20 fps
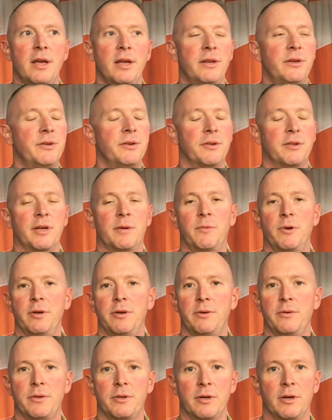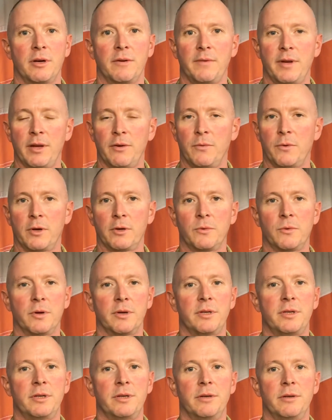to someone who served in World War
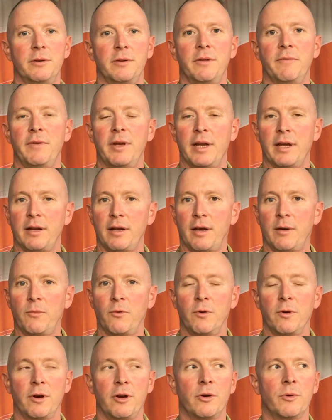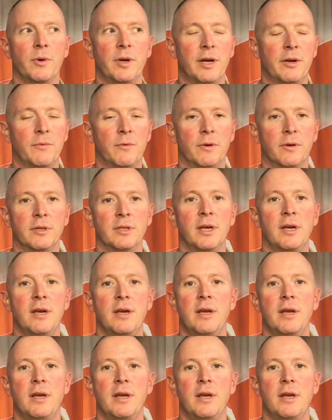II, the Vietnam War, Korean Wars,